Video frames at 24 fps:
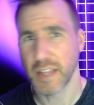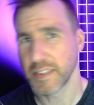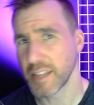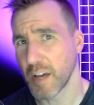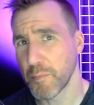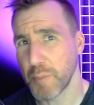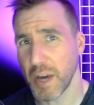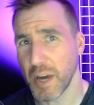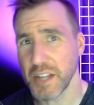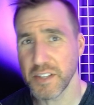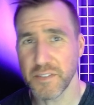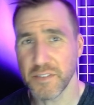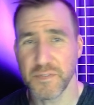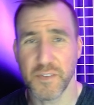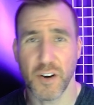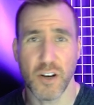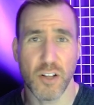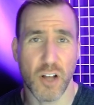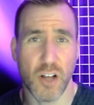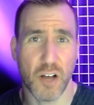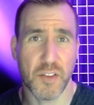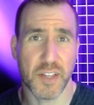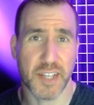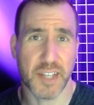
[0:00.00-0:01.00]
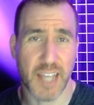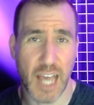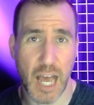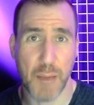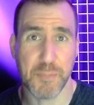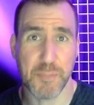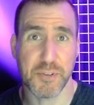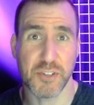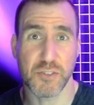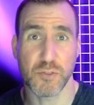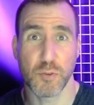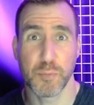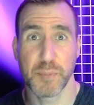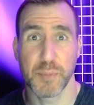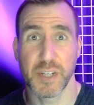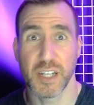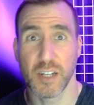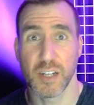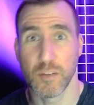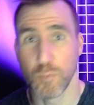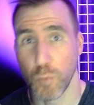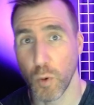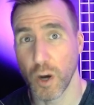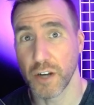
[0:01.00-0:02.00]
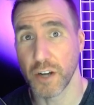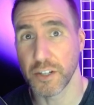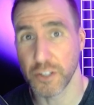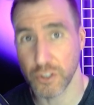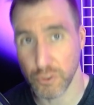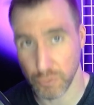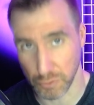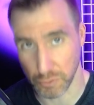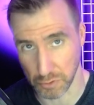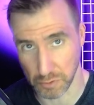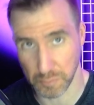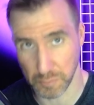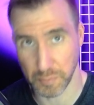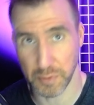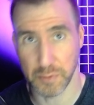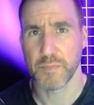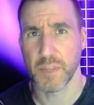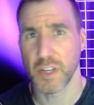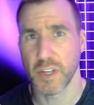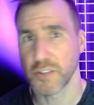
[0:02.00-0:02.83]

Now by default, all the captions will be in one group.